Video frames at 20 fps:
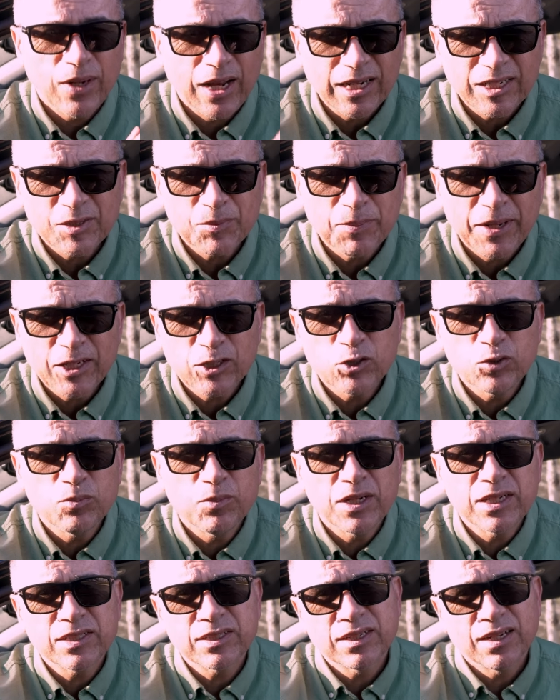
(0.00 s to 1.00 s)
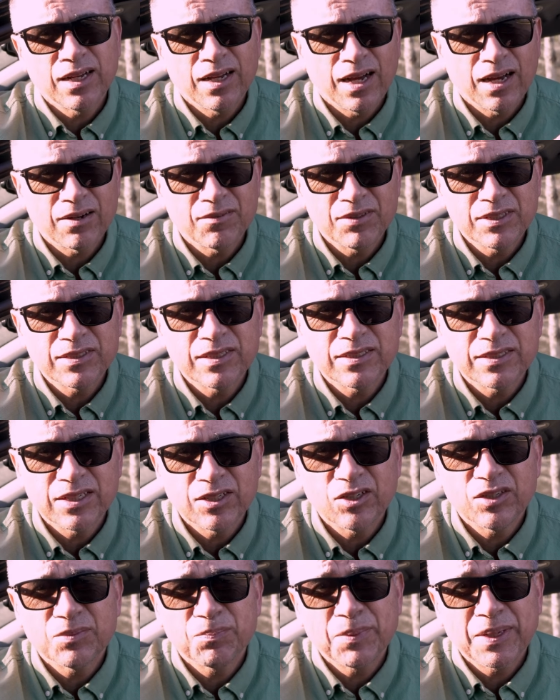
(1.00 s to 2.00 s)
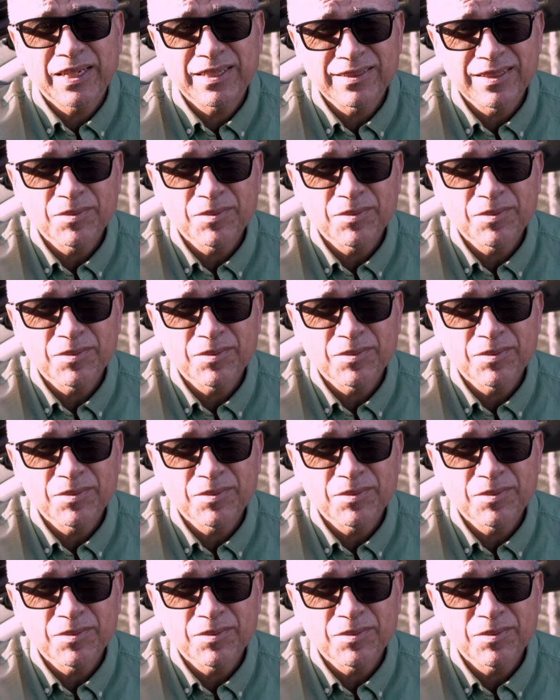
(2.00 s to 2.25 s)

not expect too much out of this interior because